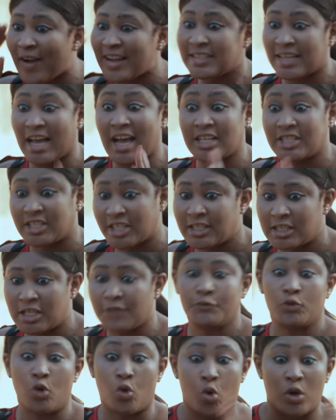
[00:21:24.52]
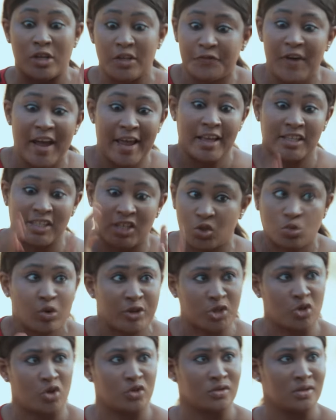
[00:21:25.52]
right adjective to qualify a
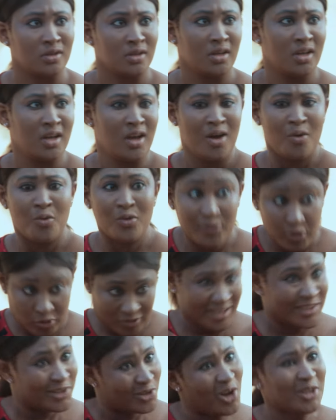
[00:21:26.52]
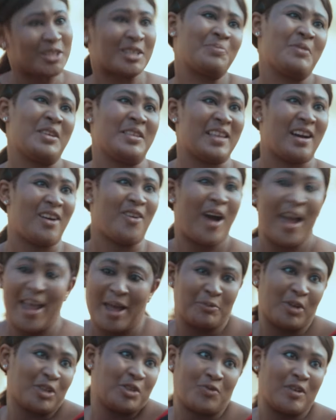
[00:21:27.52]
situation. Insult me now. I
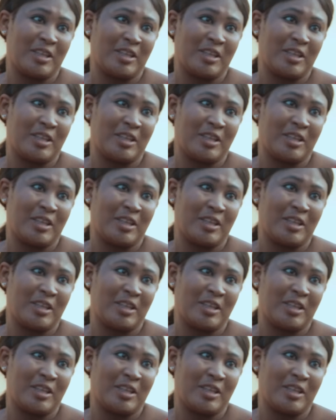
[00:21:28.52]
am not